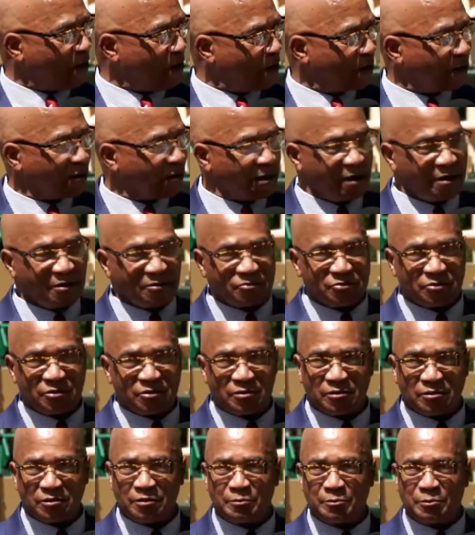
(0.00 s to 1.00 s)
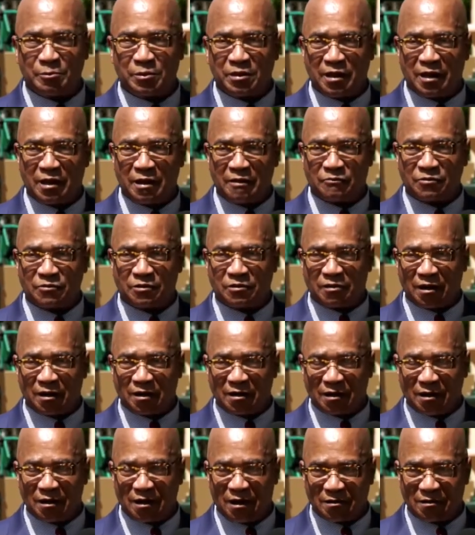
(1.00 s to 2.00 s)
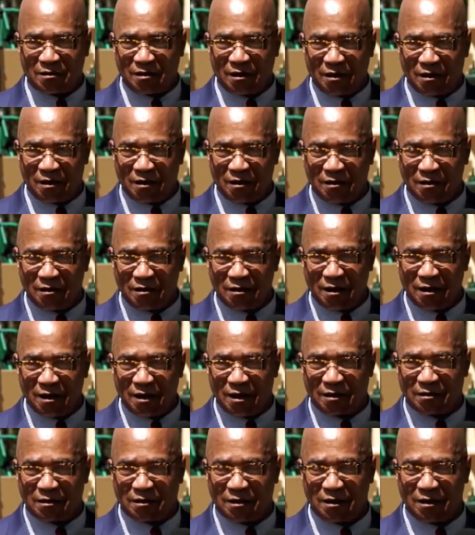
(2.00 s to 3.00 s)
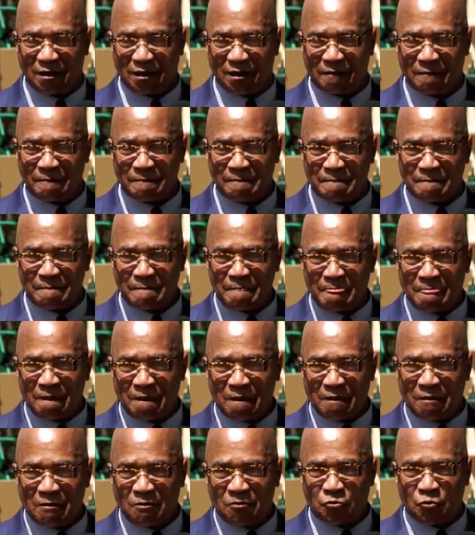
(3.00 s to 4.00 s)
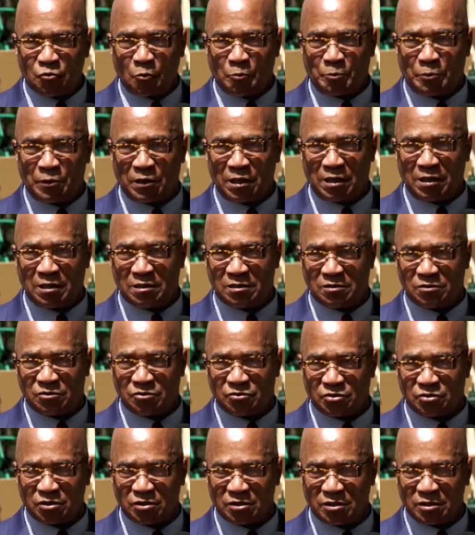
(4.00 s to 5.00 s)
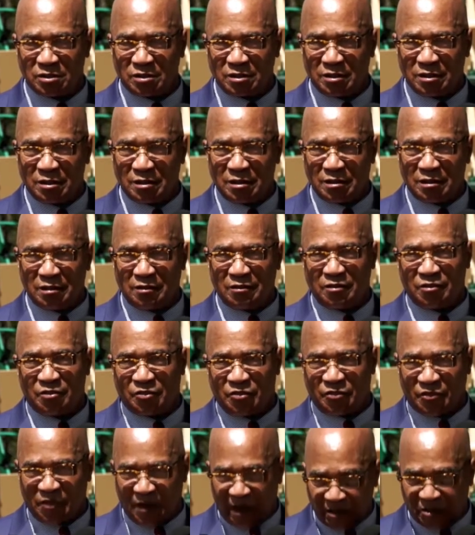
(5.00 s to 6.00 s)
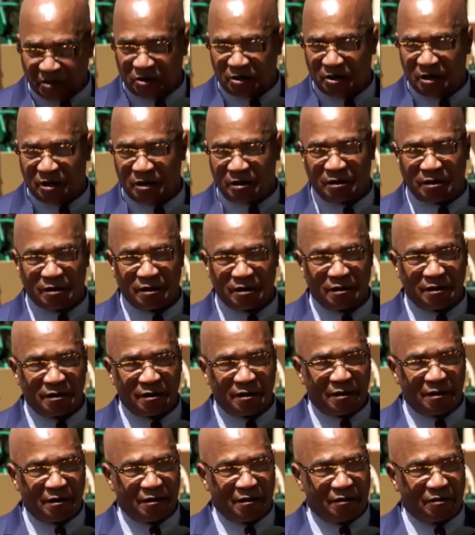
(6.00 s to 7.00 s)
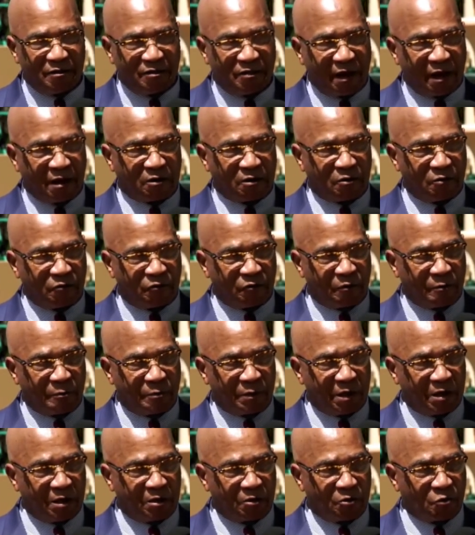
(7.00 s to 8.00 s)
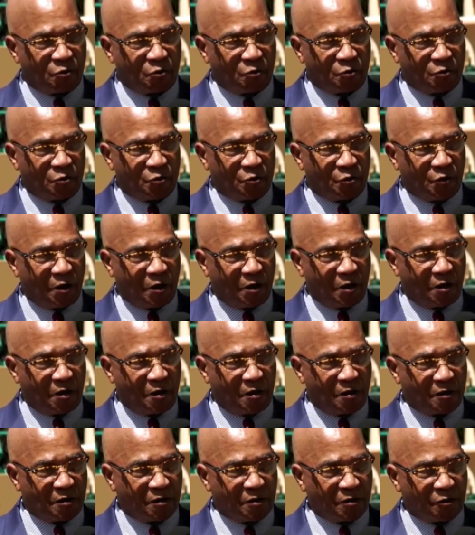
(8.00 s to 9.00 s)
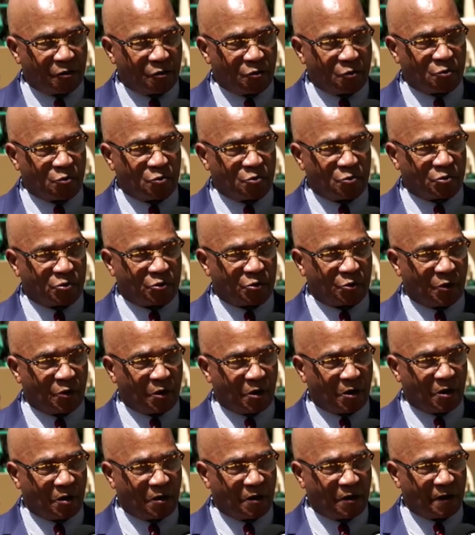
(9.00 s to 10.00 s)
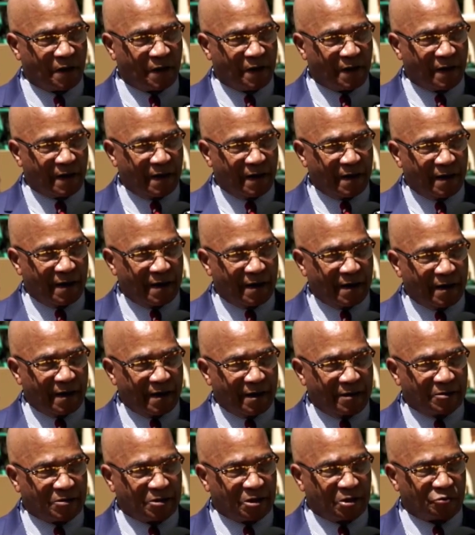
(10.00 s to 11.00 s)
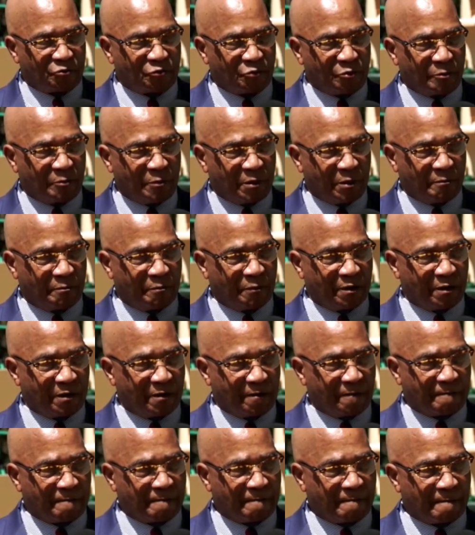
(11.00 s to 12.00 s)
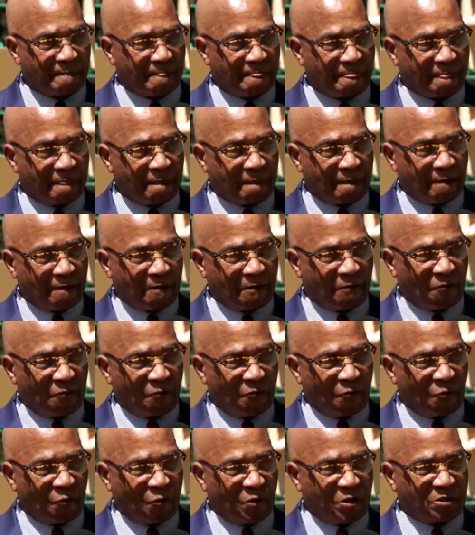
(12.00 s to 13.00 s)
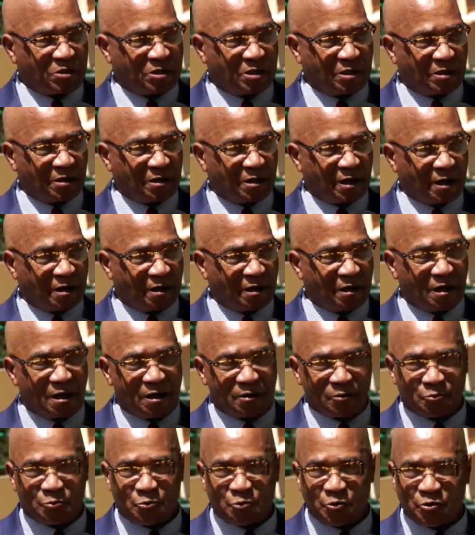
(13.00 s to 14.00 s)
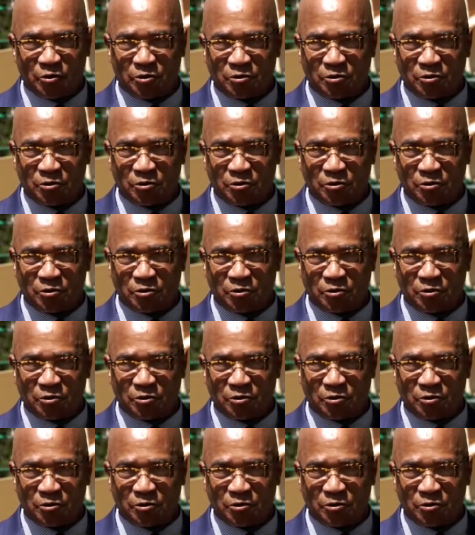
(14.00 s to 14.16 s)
park, there's a little bit of everything out there, out here. So please, thank you. Thank you for being who you are, whose you are. And just remember, we still got a lot